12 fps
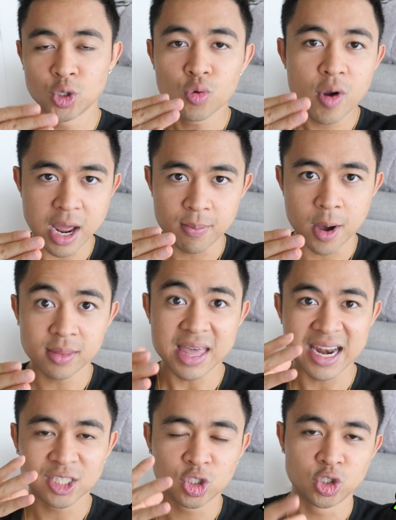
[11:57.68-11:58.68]
2 grand a month
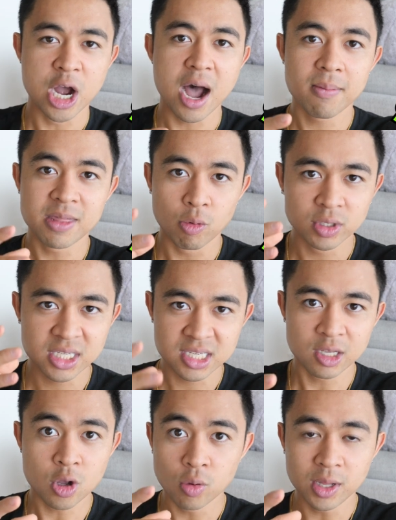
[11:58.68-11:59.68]
at his job that was
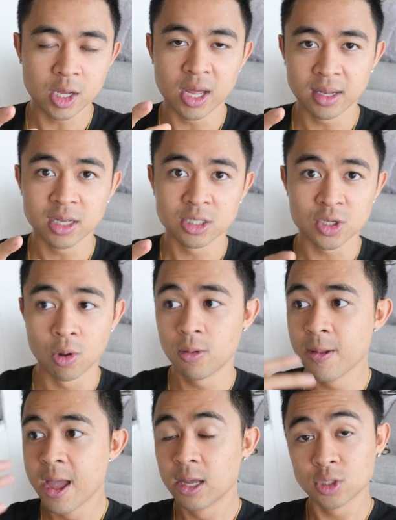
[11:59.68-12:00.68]
slowly killing his
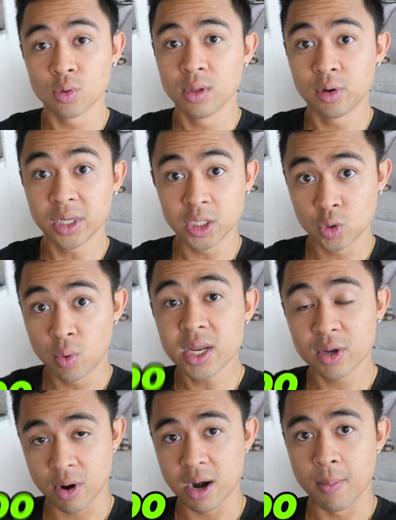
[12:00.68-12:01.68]
soul to literally
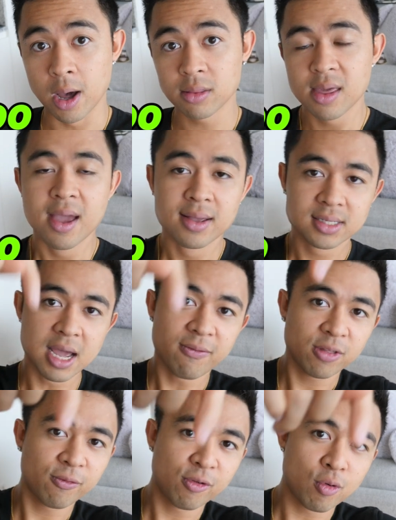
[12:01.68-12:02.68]
20 grand a month. Sign
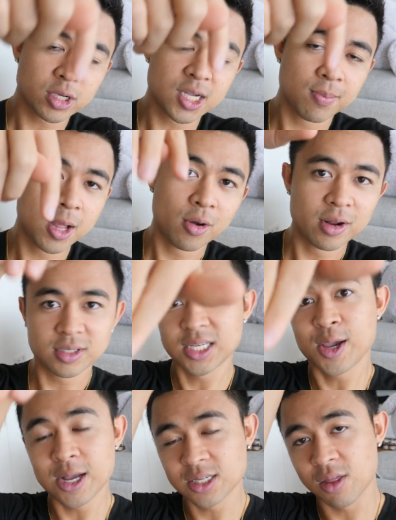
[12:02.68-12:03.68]
up for the free workshop below and I'll
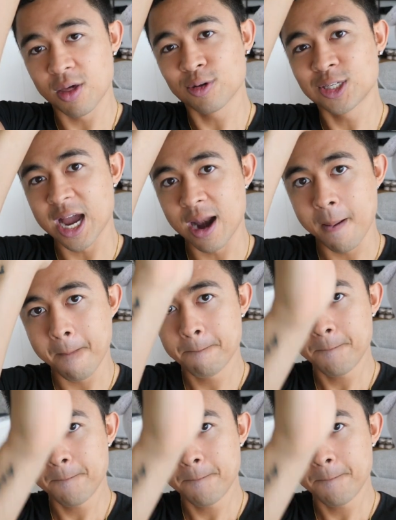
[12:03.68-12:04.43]
see you guys on the other side.